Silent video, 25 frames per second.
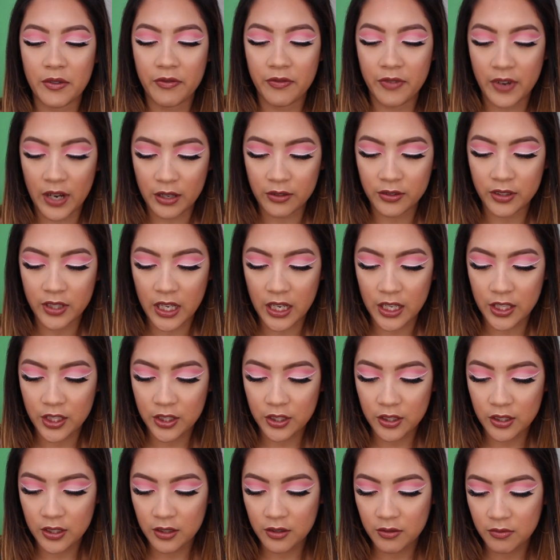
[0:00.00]

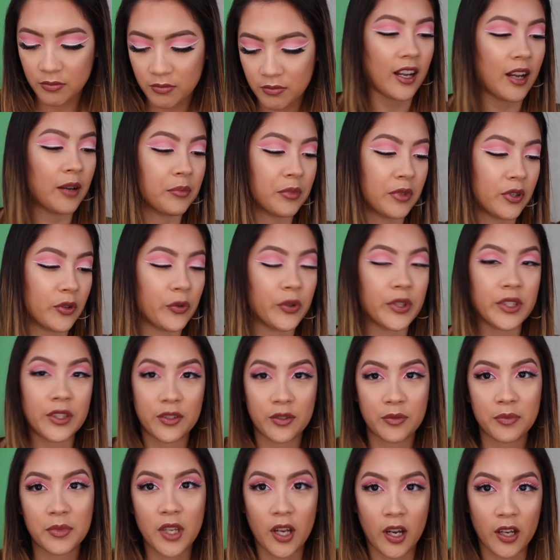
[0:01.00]
foundation. I'm going
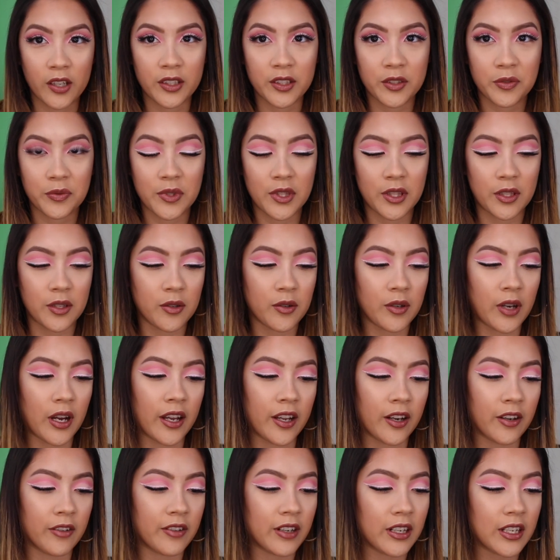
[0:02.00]
to be honest with you,
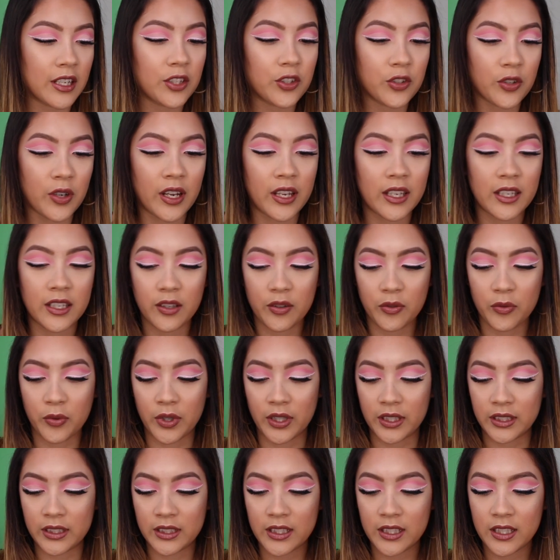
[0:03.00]
I already tried it
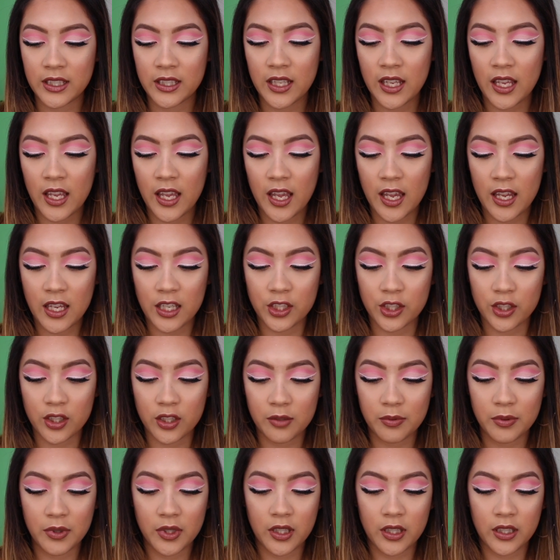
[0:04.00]
once
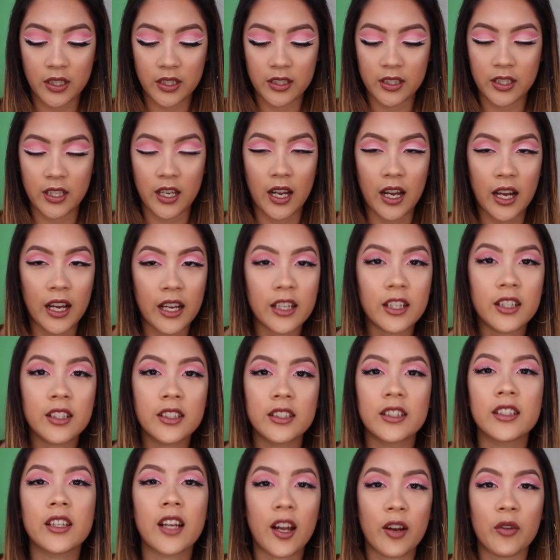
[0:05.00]
just because I
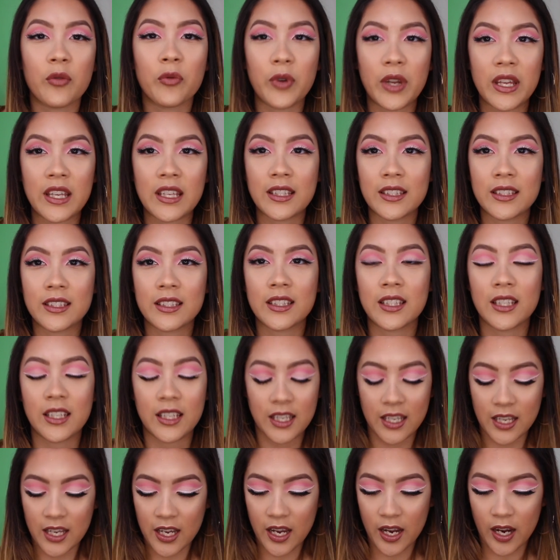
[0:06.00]
could not wait.
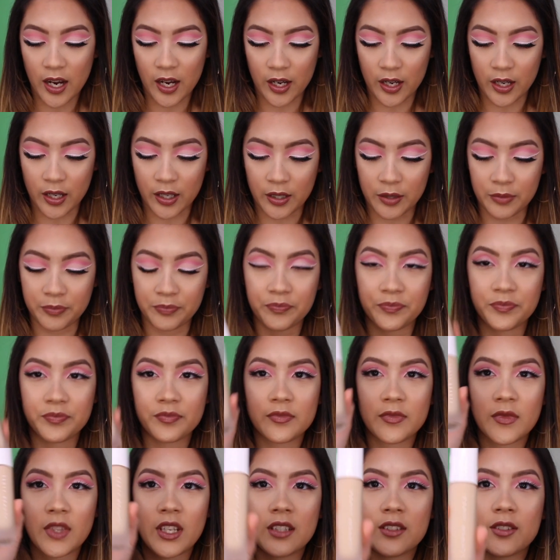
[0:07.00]

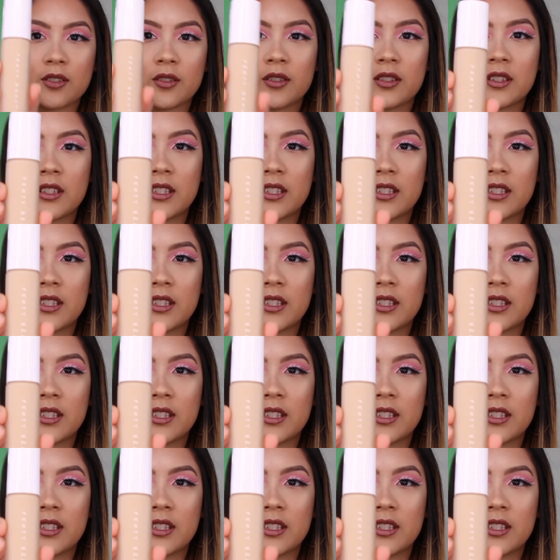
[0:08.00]
So